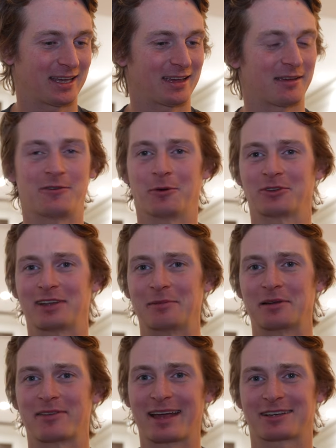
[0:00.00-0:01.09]
Uh, if you want a little
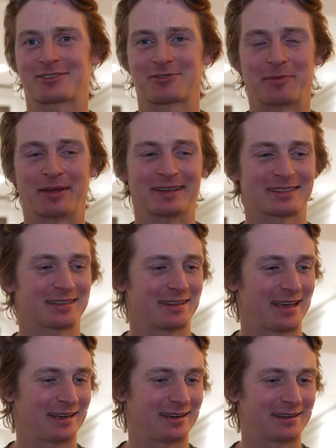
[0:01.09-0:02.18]
bit of extra bits,
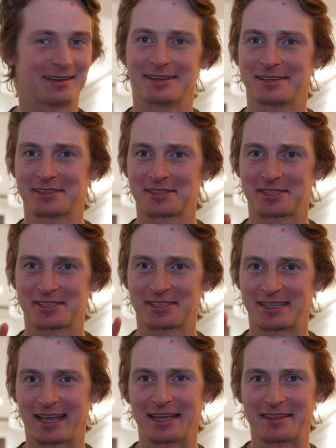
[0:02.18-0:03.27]
then
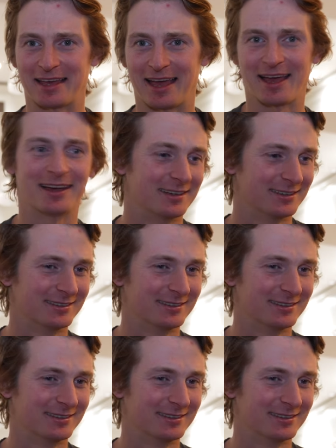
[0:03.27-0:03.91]
stay there.